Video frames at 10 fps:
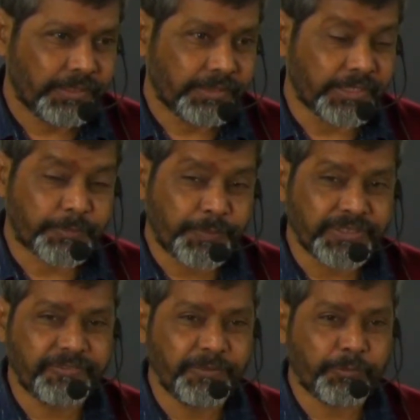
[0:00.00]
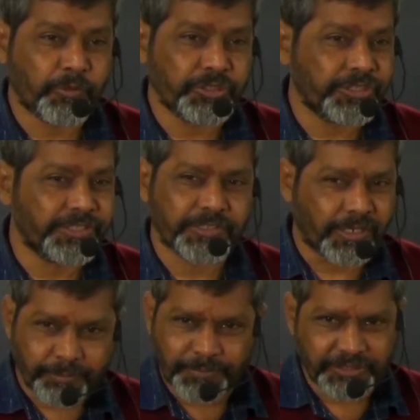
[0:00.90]
The specific provision is
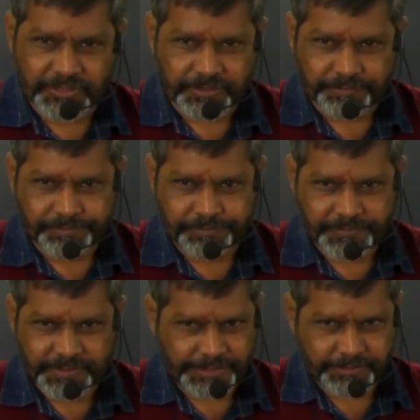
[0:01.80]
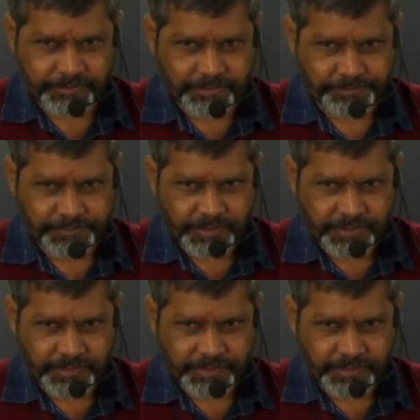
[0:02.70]
not mentioned right now.